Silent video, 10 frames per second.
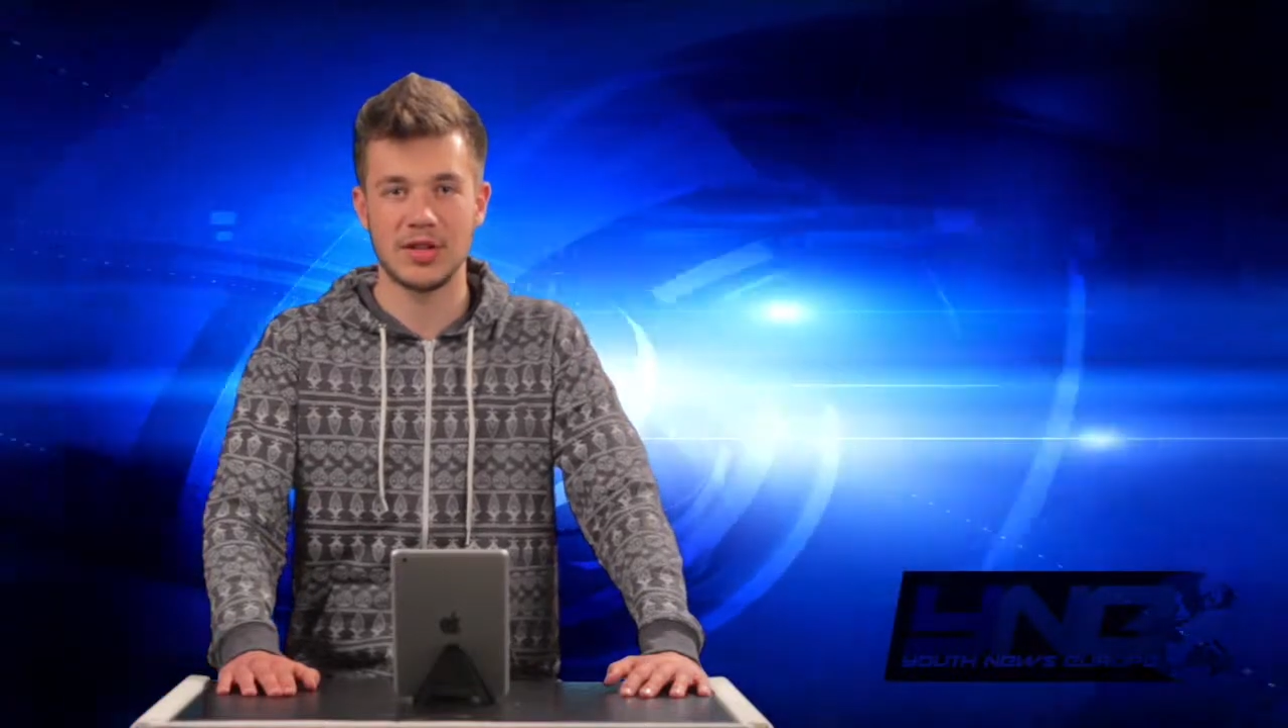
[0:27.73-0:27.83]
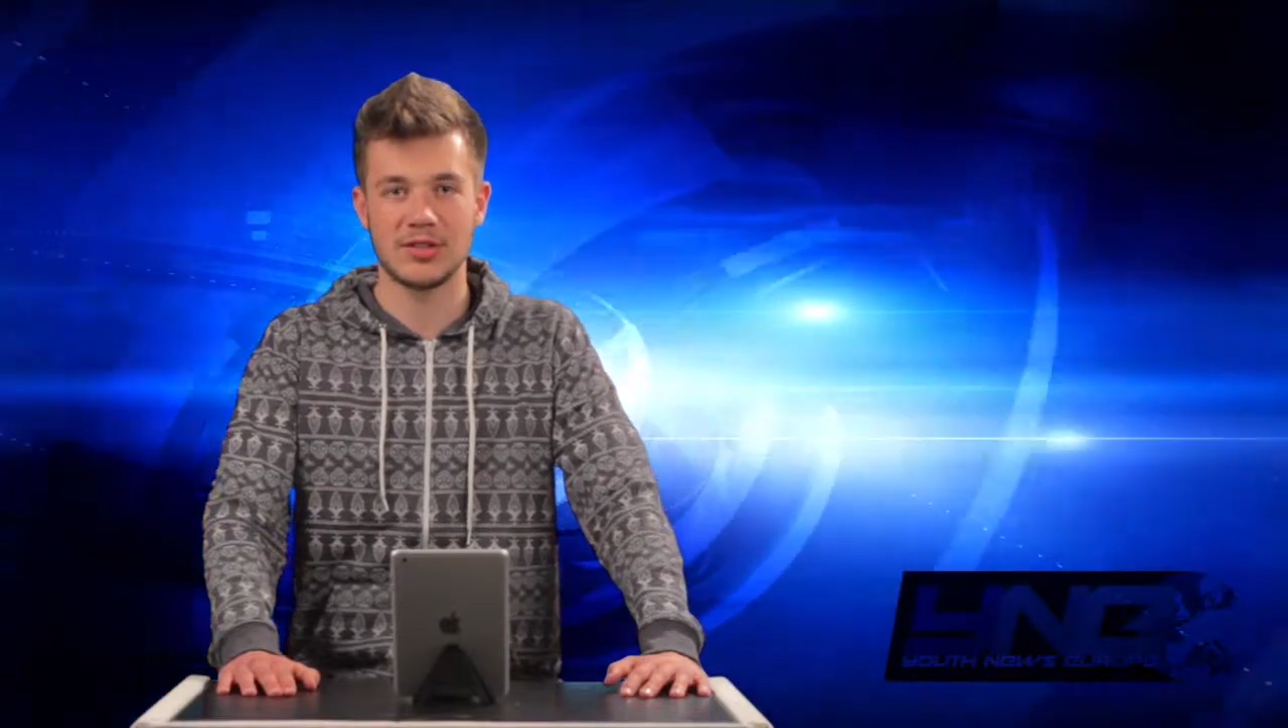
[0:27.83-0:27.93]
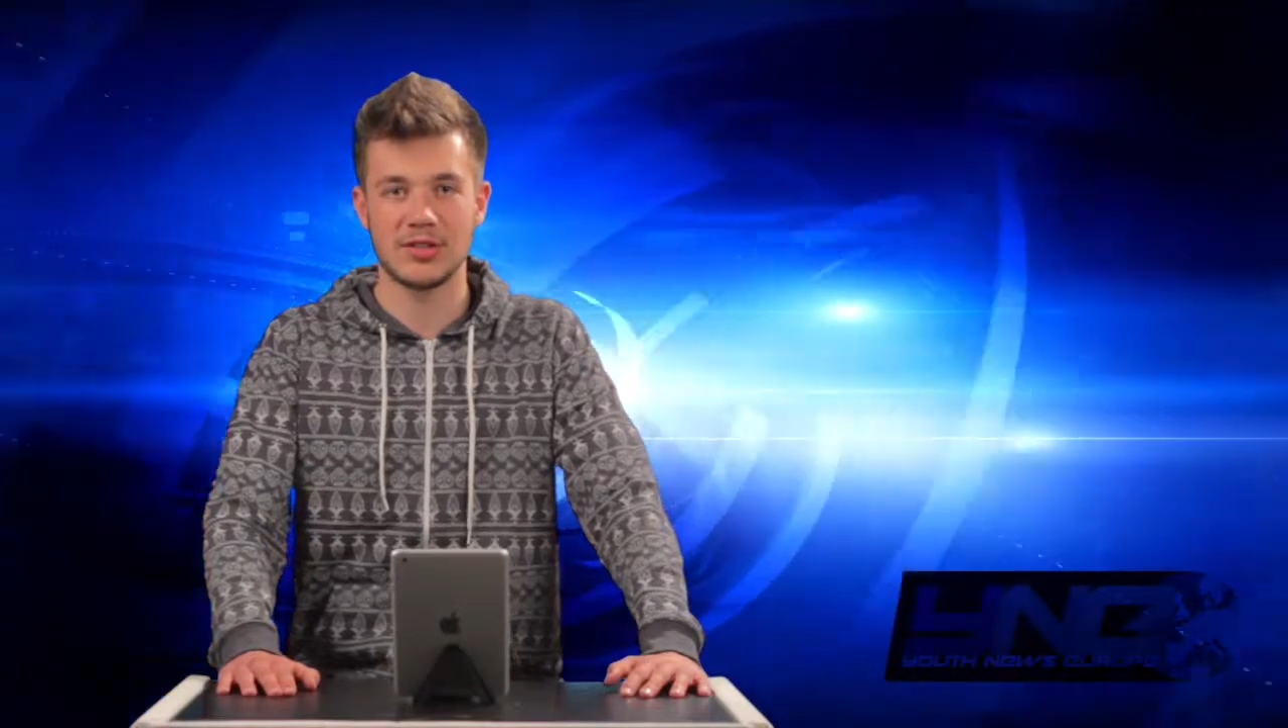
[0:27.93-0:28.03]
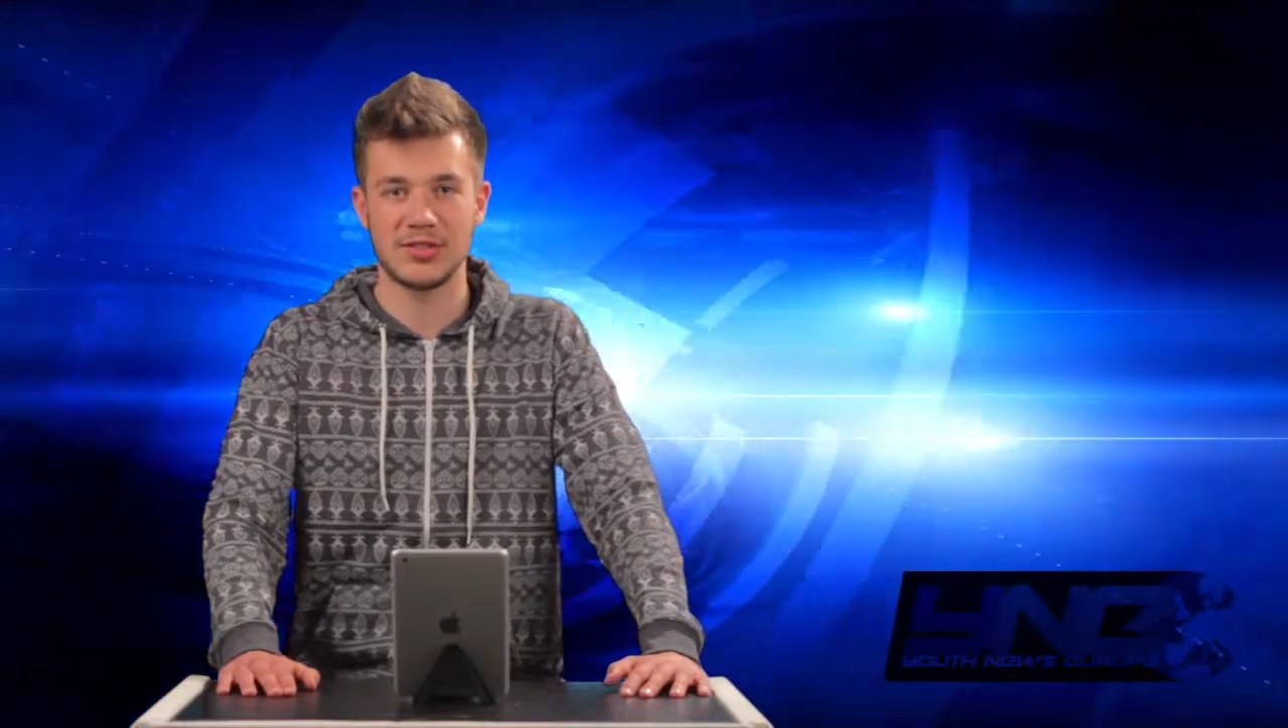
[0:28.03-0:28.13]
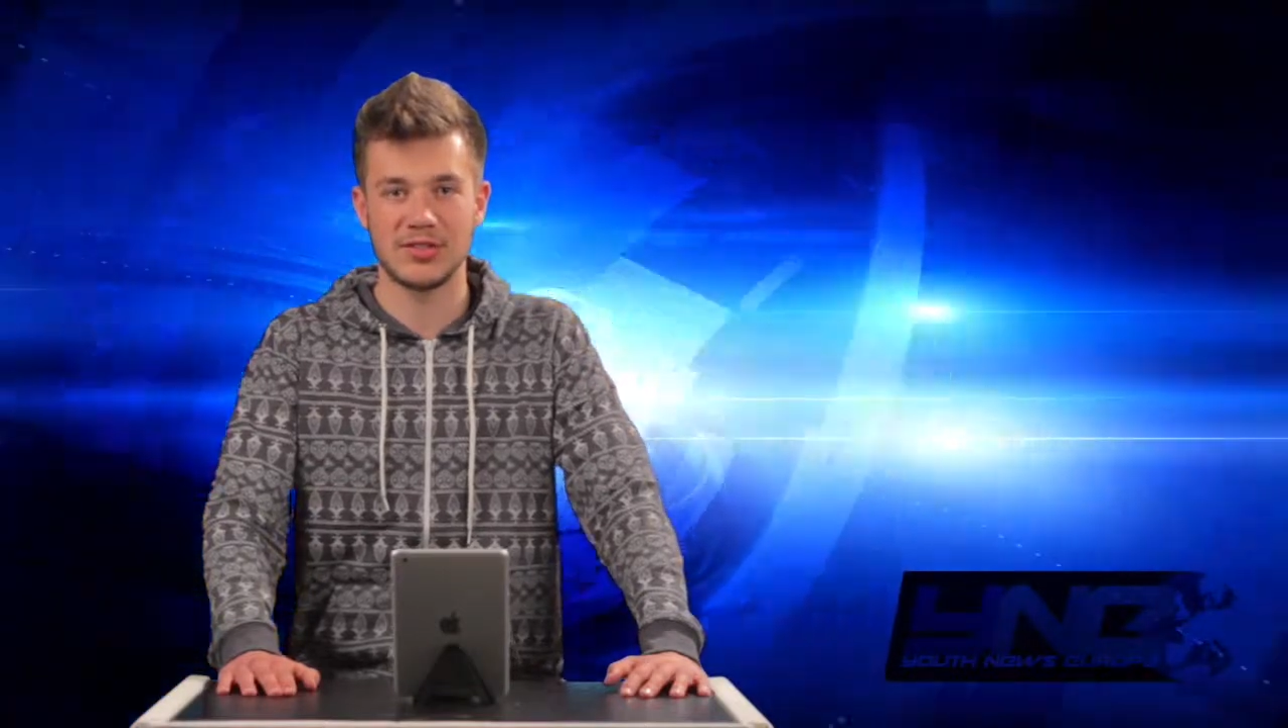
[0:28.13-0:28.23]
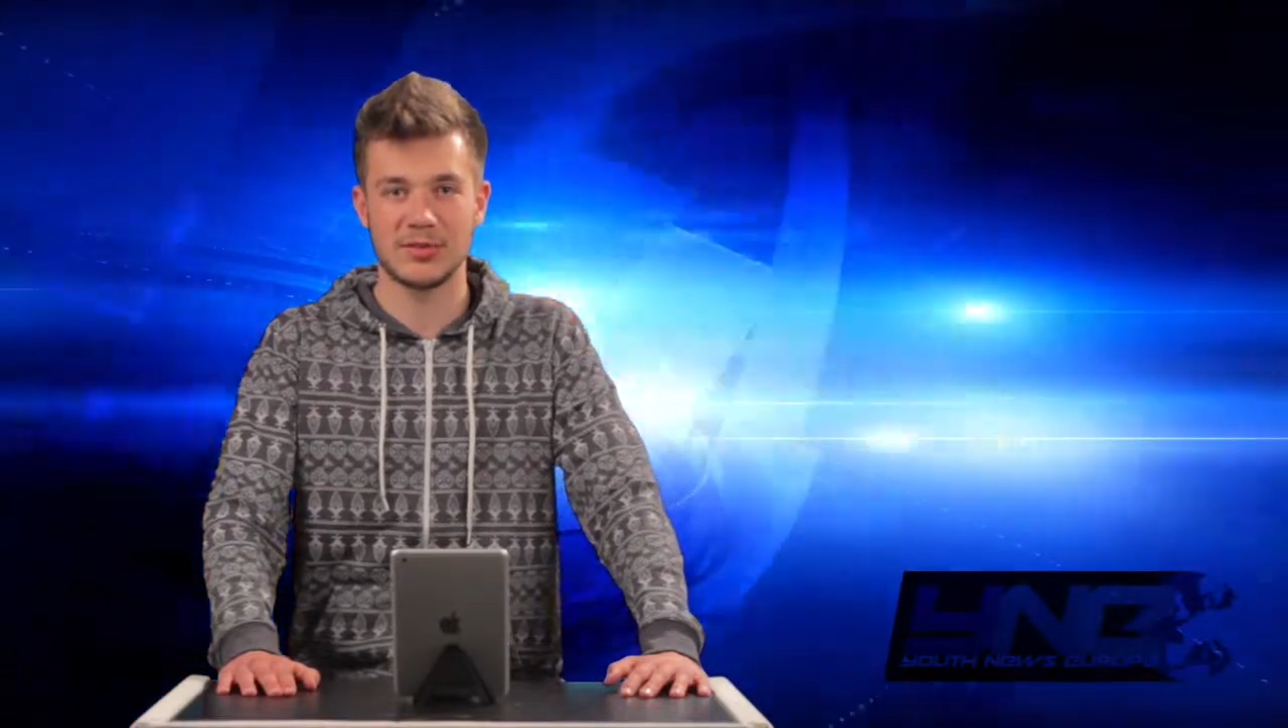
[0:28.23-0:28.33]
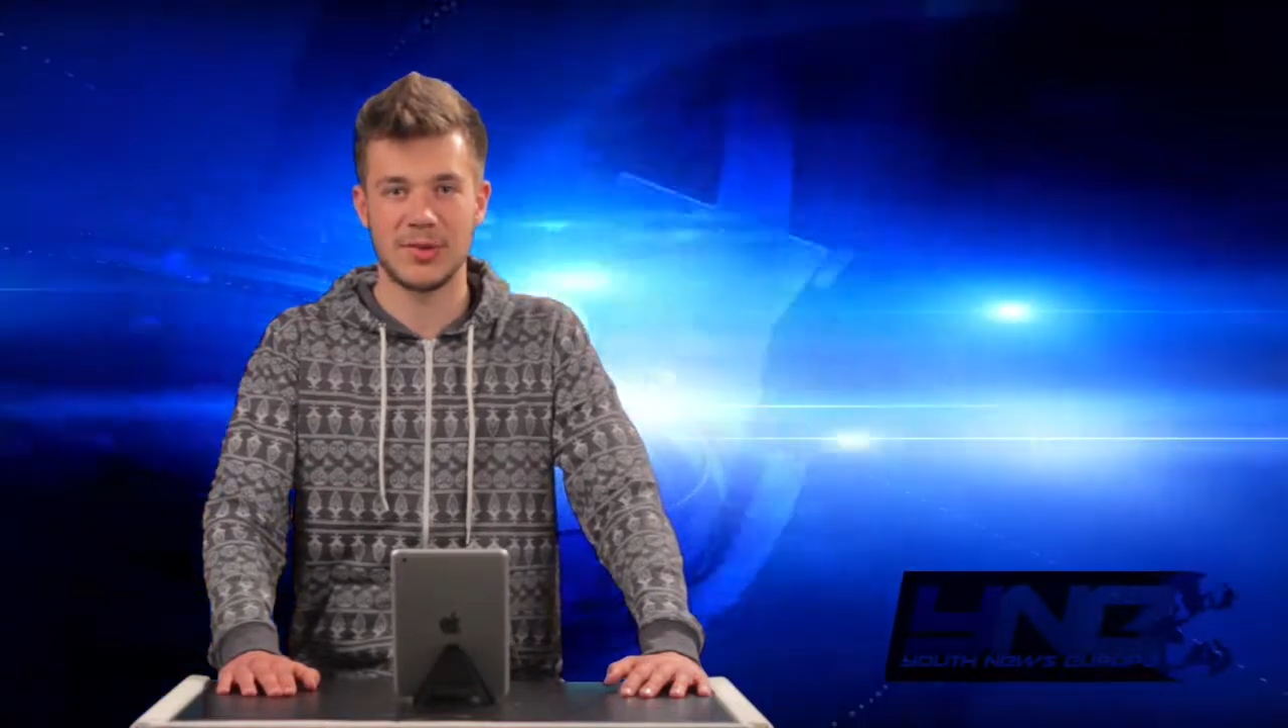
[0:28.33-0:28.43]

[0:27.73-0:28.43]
Since this is